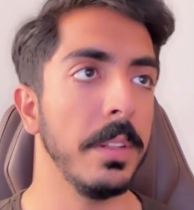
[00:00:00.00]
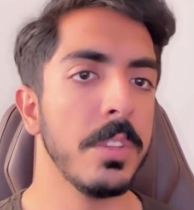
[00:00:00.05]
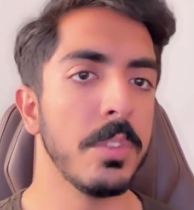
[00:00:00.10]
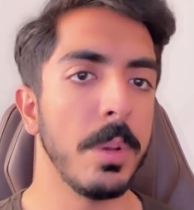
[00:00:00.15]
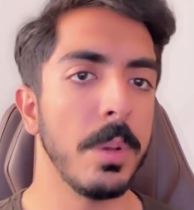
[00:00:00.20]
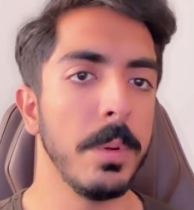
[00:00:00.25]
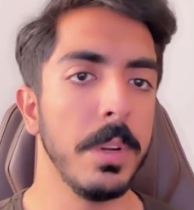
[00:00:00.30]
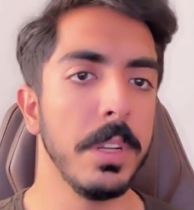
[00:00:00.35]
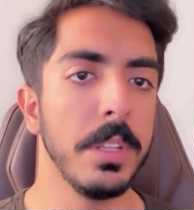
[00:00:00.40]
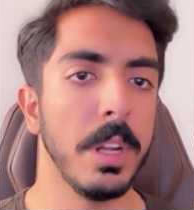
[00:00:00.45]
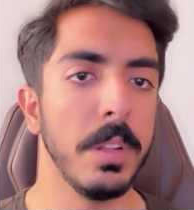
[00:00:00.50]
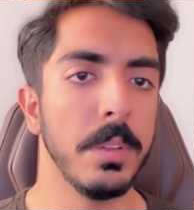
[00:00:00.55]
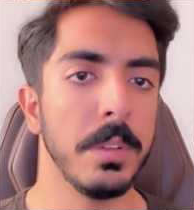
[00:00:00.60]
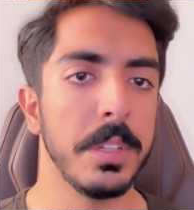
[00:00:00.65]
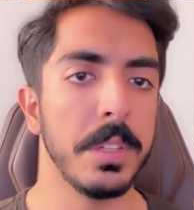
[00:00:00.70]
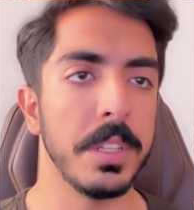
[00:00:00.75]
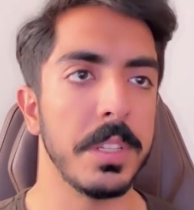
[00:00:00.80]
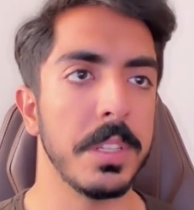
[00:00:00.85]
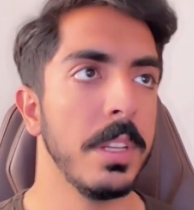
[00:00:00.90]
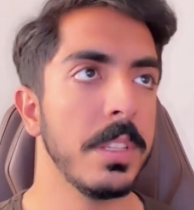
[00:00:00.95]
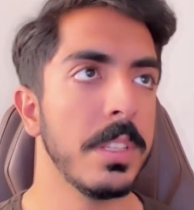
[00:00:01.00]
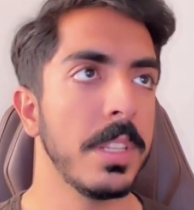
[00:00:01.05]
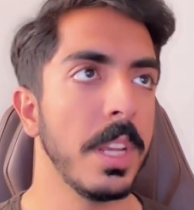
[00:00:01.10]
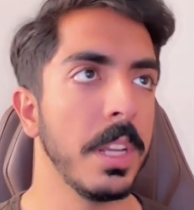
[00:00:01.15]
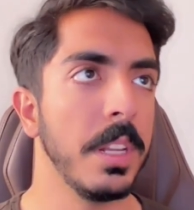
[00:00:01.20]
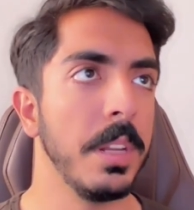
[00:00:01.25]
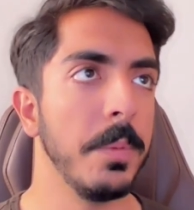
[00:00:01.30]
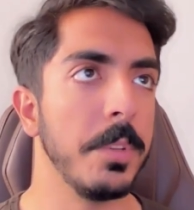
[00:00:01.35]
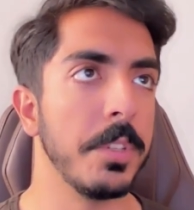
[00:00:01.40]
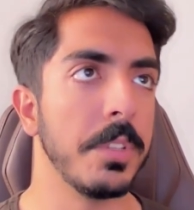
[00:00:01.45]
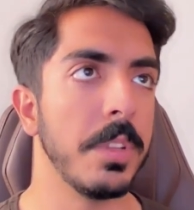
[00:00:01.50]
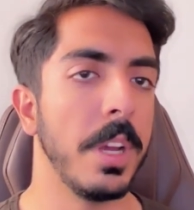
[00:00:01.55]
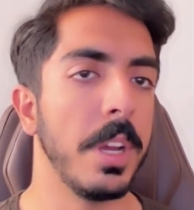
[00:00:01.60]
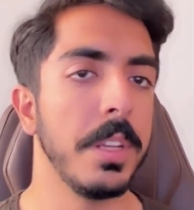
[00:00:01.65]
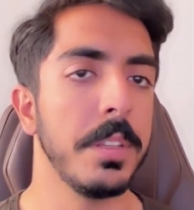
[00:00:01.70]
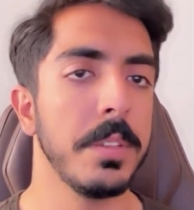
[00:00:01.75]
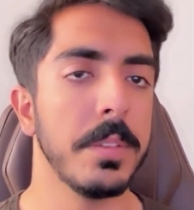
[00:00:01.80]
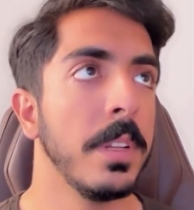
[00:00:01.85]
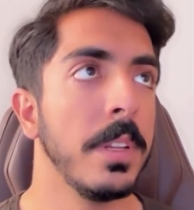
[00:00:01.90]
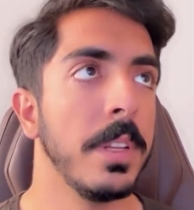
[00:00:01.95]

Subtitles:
So I'm going to download this second image slice.